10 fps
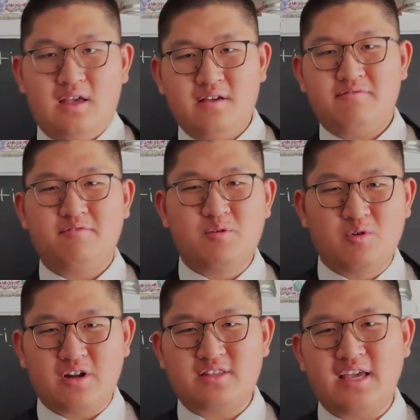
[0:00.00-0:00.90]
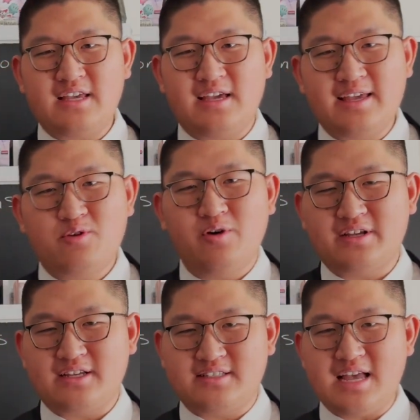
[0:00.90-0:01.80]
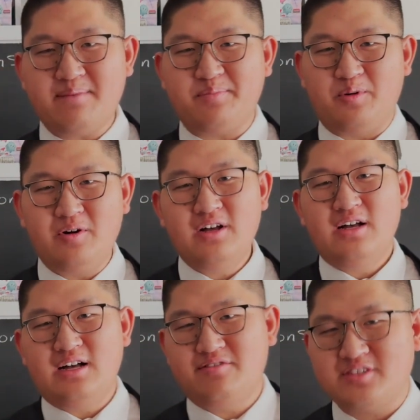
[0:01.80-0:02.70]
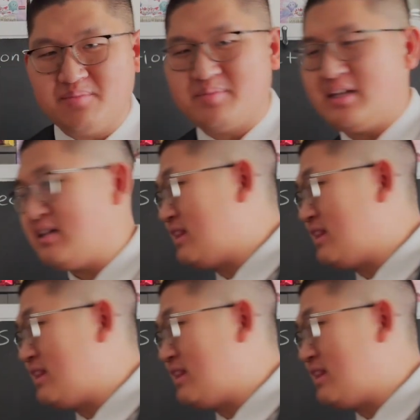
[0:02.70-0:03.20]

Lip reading: if we were to take a quick example of something